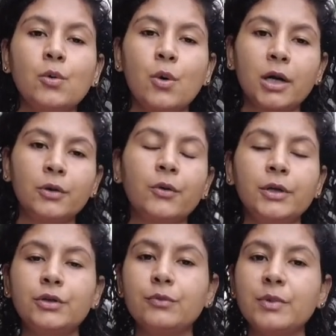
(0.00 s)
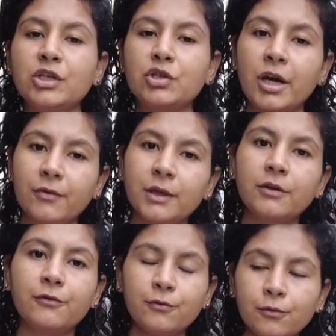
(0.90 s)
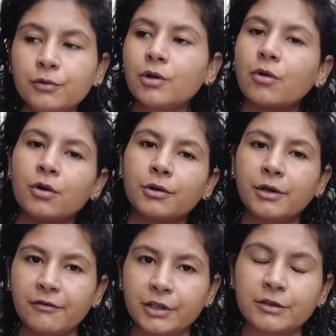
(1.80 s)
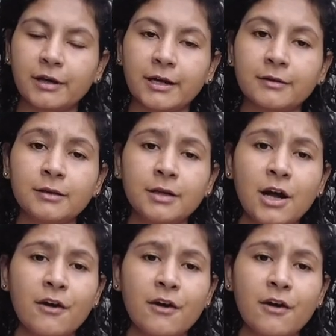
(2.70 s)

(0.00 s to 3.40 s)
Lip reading: who are going to be sharing the food or living together.